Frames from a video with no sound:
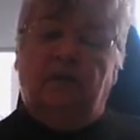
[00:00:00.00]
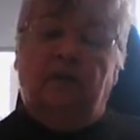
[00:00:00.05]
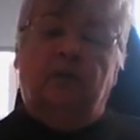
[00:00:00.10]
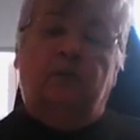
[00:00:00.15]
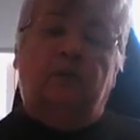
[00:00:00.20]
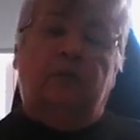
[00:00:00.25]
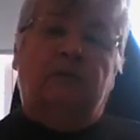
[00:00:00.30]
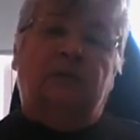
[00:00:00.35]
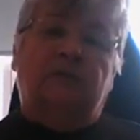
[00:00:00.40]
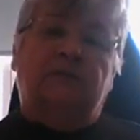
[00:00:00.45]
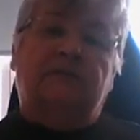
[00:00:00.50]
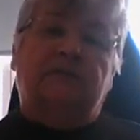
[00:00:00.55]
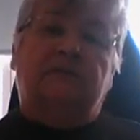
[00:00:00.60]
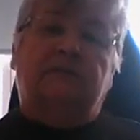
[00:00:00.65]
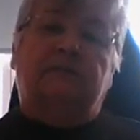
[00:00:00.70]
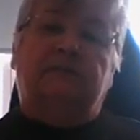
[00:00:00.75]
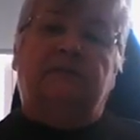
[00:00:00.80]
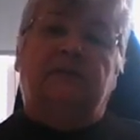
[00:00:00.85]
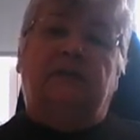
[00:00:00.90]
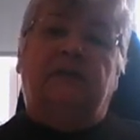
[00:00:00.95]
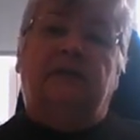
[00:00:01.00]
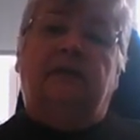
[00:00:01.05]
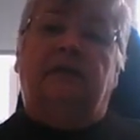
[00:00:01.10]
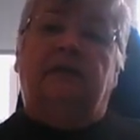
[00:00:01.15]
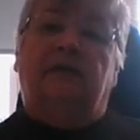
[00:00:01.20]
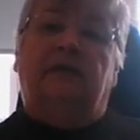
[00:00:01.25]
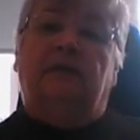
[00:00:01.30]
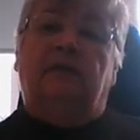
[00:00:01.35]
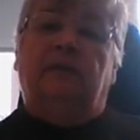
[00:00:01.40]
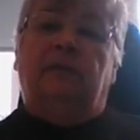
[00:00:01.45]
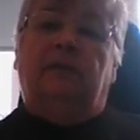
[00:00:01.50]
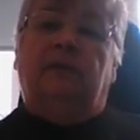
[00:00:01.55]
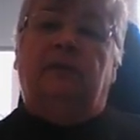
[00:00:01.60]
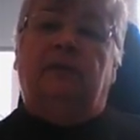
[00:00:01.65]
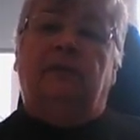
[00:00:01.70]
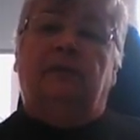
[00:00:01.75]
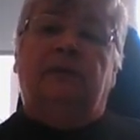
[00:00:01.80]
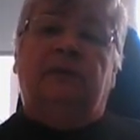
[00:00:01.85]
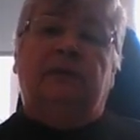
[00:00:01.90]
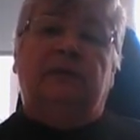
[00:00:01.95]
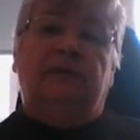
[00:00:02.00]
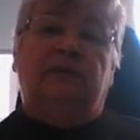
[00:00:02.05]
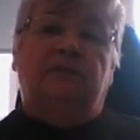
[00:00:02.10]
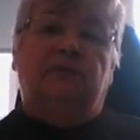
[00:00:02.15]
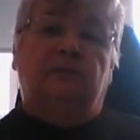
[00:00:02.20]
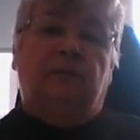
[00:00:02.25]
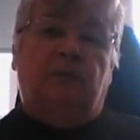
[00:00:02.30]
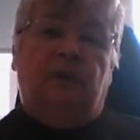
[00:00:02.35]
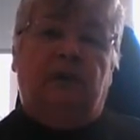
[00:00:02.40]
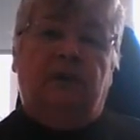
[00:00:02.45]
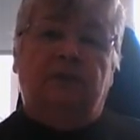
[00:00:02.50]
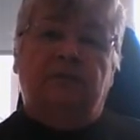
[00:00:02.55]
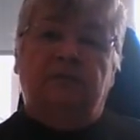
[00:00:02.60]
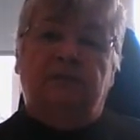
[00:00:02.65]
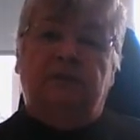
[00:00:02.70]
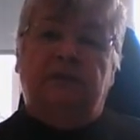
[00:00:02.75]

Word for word: colds. But we need to watch